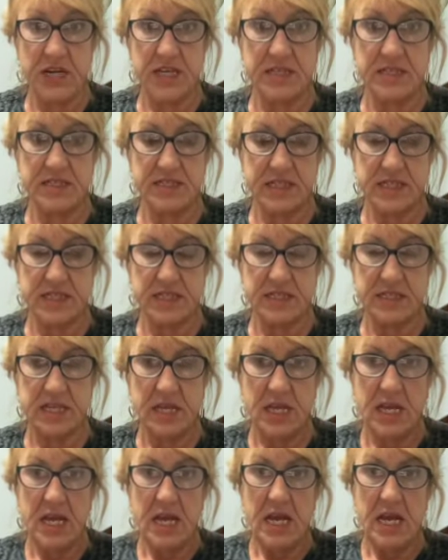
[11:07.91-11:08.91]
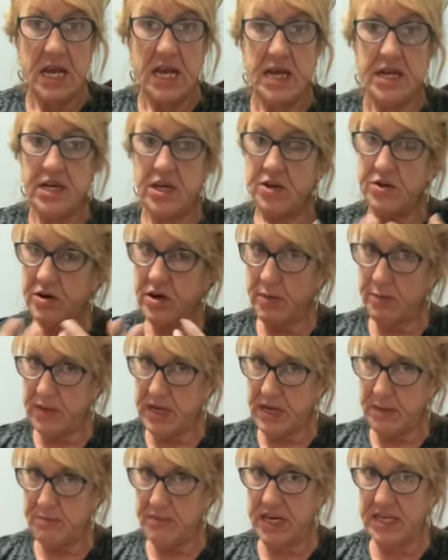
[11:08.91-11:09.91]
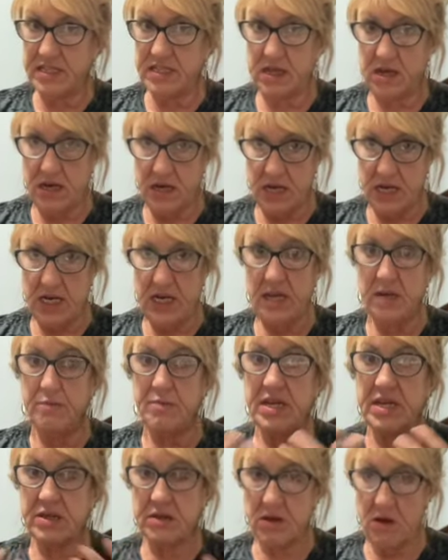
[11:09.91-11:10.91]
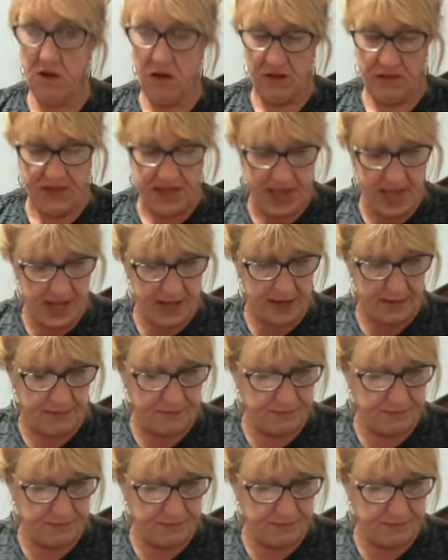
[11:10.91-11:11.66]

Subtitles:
Is this, you know what I mean, my time and all that?